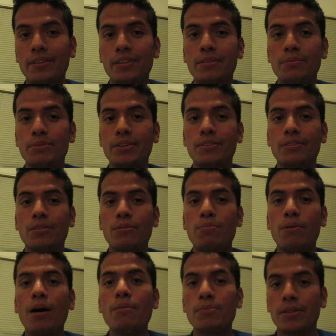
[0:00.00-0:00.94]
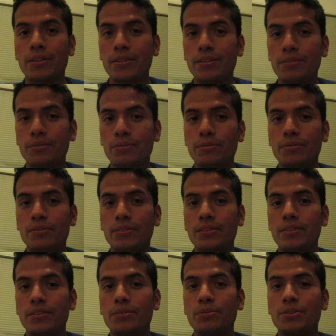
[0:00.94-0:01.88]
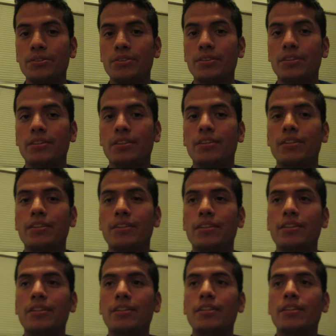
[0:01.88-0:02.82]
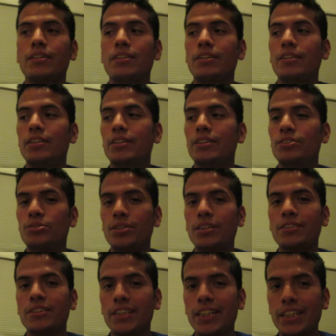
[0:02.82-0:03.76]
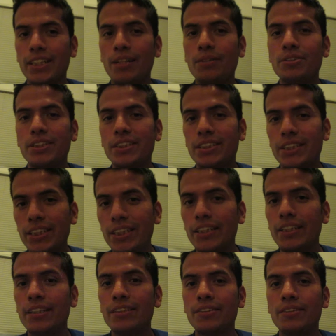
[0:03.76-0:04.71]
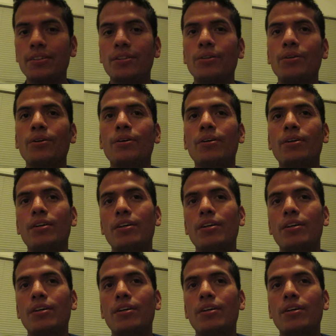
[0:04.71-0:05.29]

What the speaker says: I mean, Obama was in 2008. I was 18, so